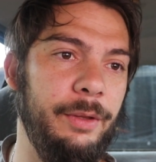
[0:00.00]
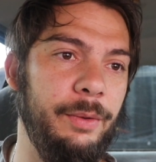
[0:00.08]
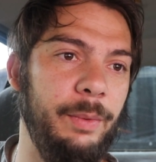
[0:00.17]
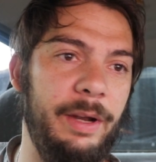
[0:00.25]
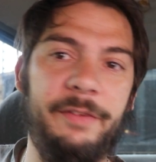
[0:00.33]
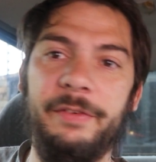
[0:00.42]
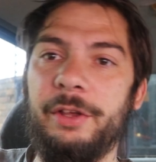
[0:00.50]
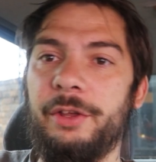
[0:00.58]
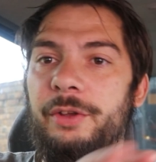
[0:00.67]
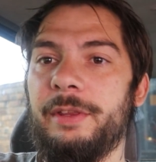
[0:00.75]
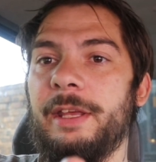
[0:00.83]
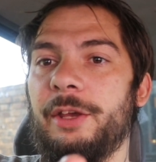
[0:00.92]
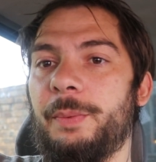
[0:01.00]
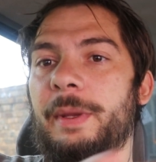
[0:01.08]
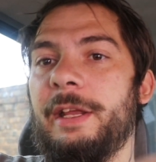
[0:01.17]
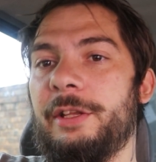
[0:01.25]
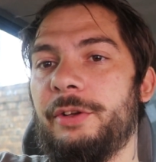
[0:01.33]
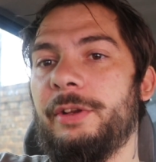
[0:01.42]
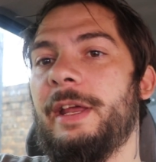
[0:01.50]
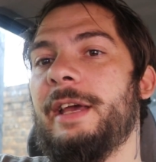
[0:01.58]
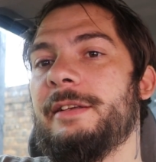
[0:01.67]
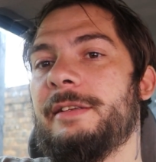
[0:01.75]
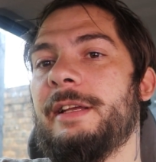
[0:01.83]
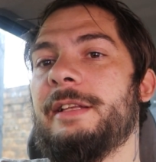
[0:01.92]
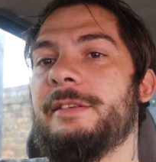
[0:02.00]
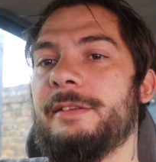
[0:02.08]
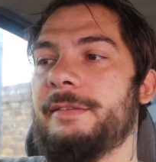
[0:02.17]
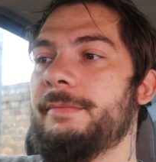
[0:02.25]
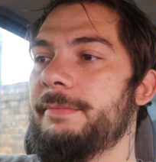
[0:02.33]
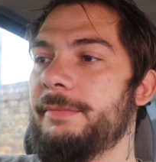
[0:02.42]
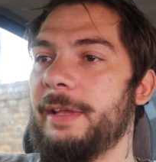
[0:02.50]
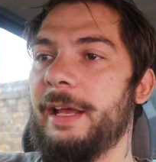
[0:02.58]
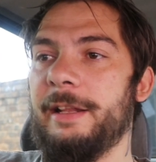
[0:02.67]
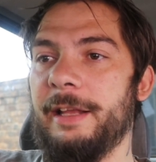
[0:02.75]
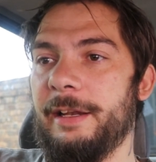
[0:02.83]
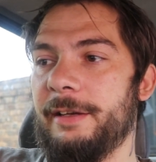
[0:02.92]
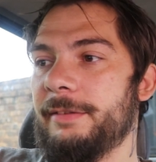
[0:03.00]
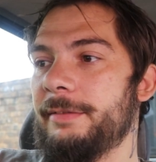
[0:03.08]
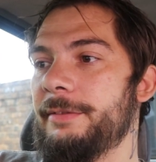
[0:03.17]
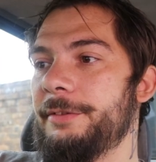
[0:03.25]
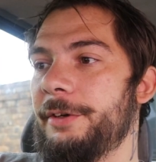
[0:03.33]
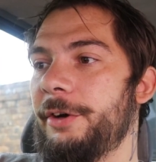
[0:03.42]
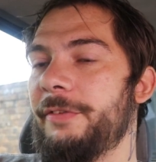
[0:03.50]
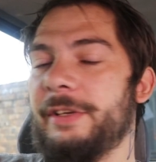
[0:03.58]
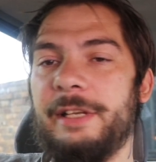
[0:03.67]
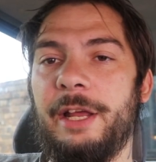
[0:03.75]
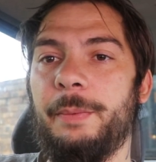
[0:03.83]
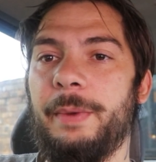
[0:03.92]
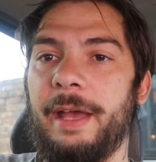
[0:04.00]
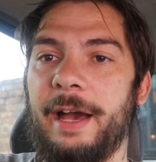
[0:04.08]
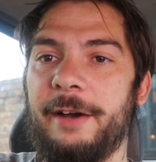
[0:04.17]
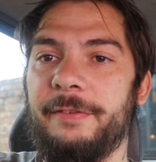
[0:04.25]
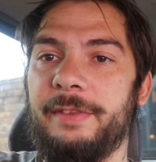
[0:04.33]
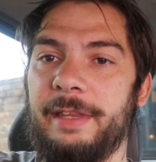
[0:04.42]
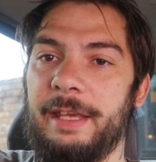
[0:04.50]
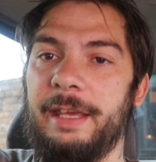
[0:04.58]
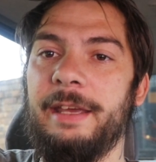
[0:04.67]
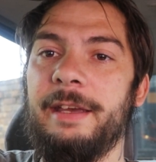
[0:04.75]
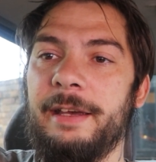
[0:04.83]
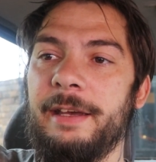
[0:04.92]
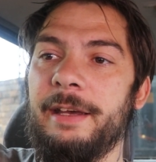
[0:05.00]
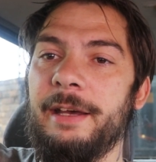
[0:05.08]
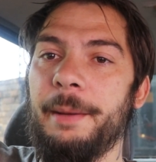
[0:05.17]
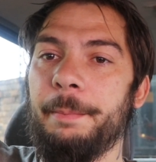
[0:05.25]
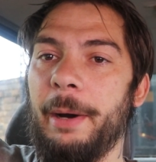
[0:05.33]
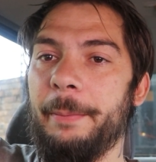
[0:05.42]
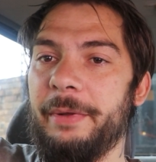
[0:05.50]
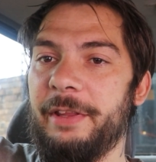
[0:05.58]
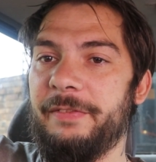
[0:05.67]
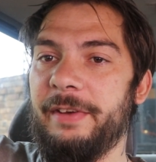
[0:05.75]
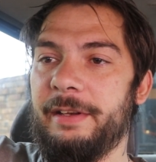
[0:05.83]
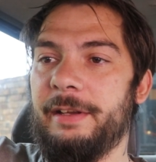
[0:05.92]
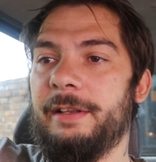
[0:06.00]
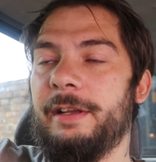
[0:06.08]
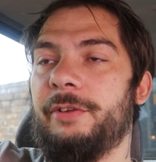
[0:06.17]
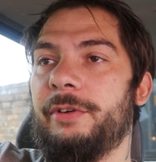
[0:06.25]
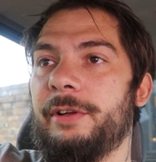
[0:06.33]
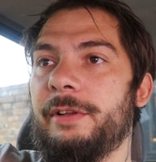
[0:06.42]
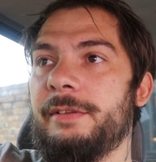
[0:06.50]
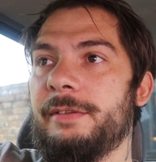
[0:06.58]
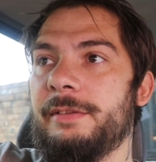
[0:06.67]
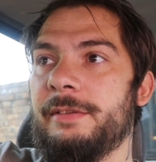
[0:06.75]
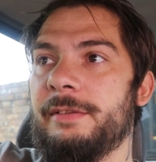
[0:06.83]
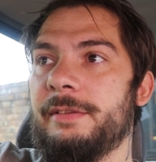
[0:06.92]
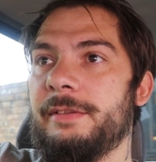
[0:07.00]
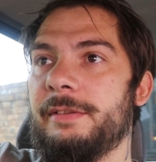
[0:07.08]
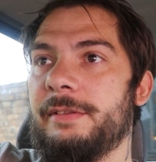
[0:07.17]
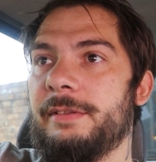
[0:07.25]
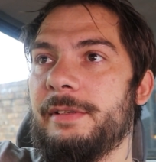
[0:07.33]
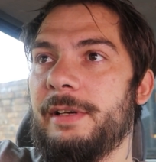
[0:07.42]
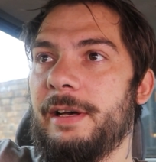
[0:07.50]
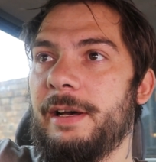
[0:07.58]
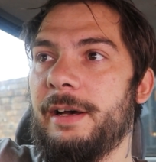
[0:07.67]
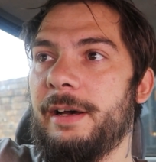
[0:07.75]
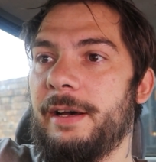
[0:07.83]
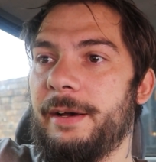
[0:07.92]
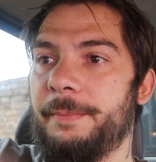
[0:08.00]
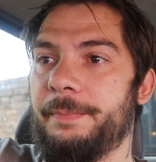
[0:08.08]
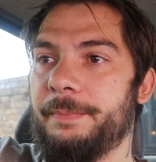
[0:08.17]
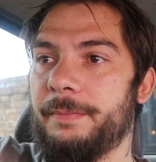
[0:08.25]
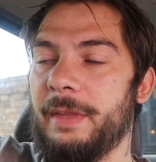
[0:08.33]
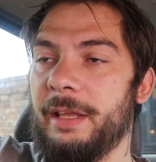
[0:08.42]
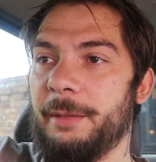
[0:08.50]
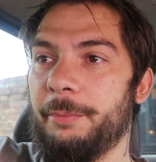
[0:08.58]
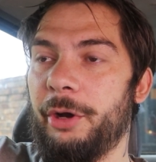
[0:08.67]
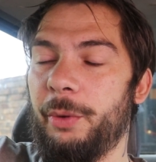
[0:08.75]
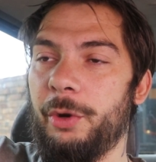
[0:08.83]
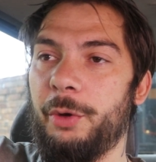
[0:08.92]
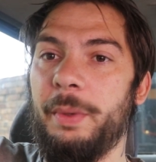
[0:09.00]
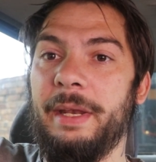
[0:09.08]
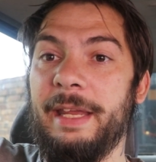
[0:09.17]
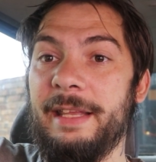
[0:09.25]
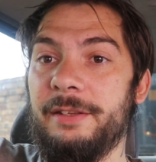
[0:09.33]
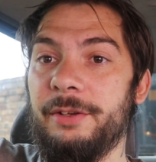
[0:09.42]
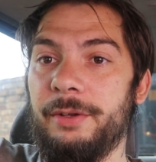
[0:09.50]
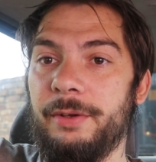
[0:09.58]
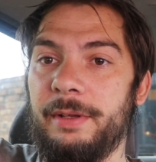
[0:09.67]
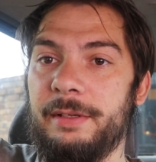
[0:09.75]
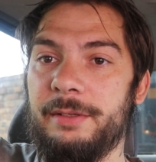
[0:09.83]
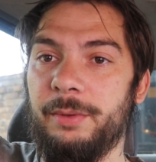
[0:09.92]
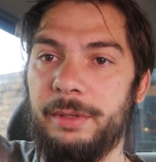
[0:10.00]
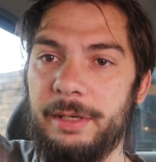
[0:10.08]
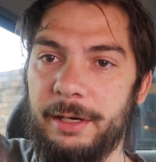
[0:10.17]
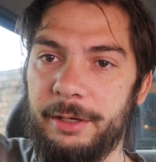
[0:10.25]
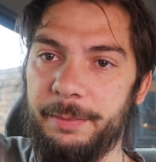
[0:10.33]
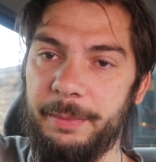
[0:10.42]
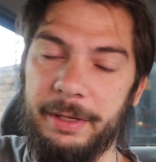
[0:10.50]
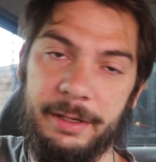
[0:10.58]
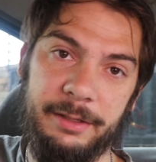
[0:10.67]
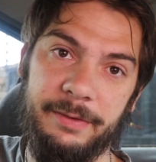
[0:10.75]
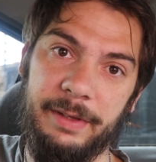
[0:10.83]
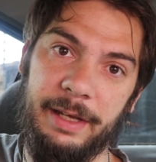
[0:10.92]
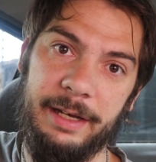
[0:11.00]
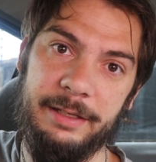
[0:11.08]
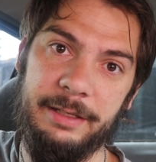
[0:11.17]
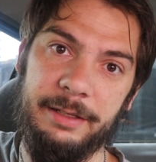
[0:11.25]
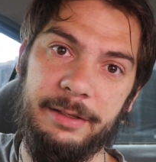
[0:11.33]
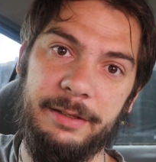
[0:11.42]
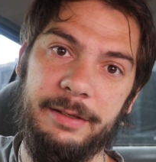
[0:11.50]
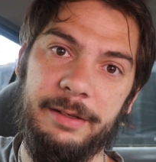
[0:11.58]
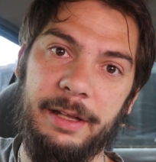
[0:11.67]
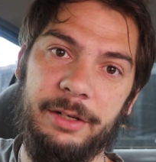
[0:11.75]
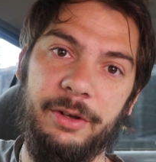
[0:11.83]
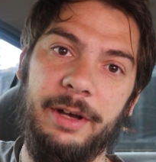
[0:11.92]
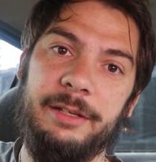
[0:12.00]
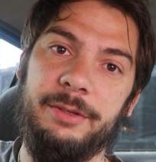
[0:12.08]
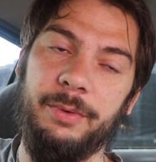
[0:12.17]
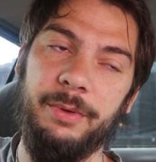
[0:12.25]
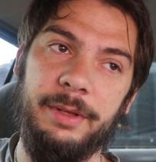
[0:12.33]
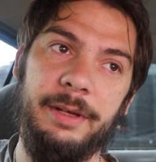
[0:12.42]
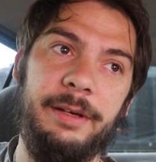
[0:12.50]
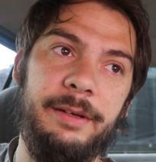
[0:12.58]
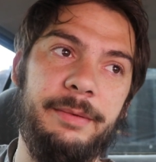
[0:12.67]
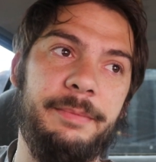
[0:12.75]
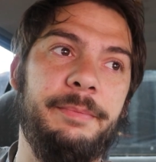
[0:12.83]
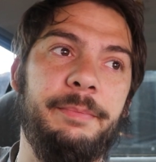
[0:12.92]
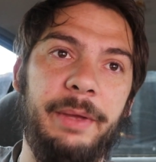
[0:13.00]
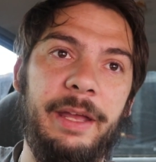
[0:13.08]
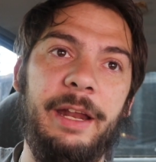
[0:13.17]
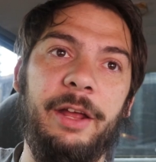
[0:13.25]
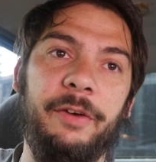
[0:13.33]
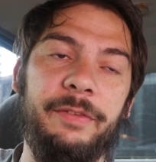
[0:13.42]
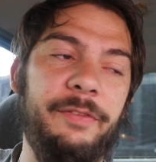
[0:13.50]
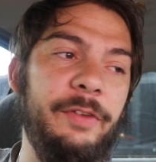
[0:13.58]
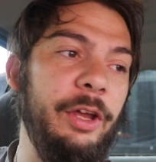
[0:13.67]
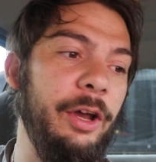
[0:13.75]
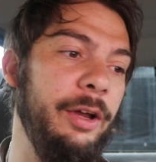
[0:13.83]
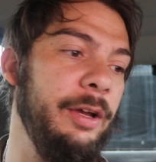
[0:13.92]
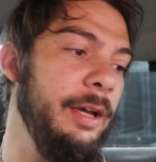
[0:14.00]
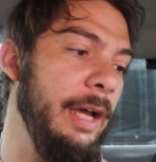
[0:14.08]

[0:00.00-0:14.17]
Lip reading: Whatever you think we need to do next, let's get it done. Obviously we have the bumper, the fender, and the grille, and the bodywork we need to do and sort out because of the accidents that you guys saw in the beginning of the video,